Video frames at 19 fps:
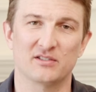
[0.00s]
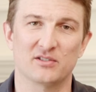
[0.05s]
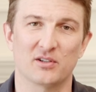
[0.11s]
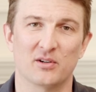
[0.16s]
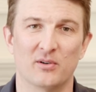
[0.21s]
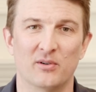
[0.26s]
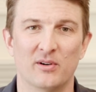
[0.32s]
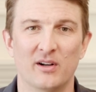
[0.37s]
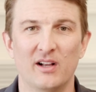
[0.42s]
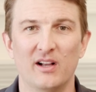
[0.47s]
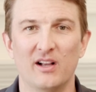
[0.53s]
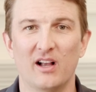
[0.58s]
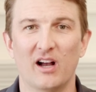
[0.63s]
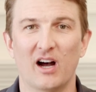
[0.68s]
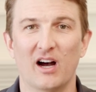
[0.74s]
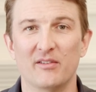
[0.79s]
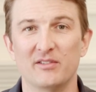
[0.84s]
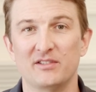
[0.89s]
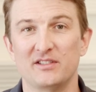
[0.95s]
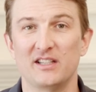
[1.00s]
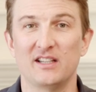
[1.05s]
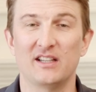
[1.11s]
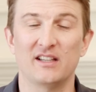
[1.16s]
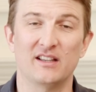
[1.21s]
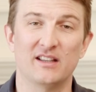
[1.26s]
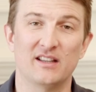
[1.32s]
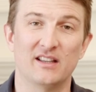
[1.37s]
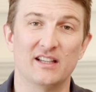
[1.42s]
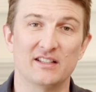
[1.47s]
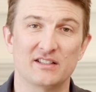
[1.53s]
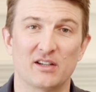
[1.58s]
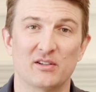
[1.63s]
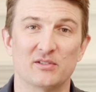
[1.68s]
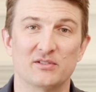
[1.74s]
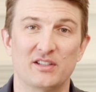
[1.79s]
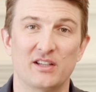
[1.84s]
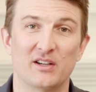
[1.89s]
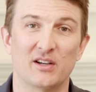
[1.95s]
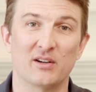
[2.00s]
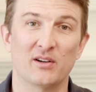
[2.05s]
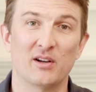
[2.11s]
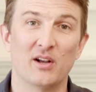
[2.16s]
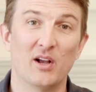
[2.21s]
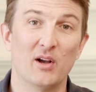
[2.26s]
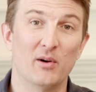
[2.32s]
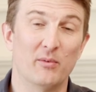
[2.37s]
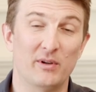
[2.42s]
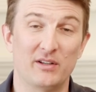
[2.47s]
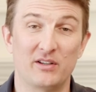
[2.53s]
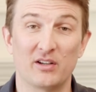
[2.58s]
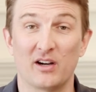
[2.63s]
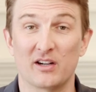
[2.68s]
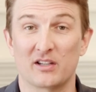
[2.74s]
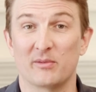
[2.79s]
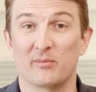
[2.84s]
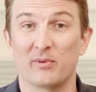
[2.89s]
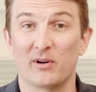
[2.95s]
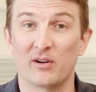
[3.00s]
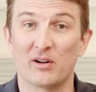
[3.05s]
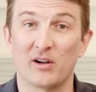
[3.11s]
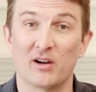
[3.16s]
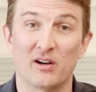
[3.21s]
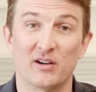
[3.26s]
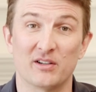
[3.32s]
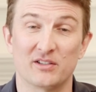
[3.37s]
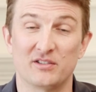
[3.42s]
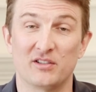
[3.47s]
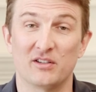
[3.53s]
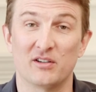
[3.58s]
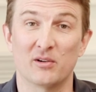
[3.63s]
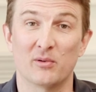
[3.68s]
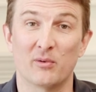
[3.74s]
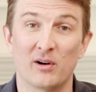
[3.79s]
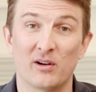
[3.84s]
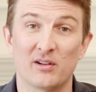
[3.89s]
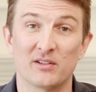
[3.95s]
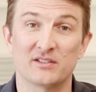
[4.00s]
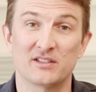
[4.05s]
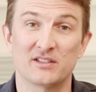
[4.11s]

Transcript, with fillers: So obviously in this house here, we talked about our exterior wall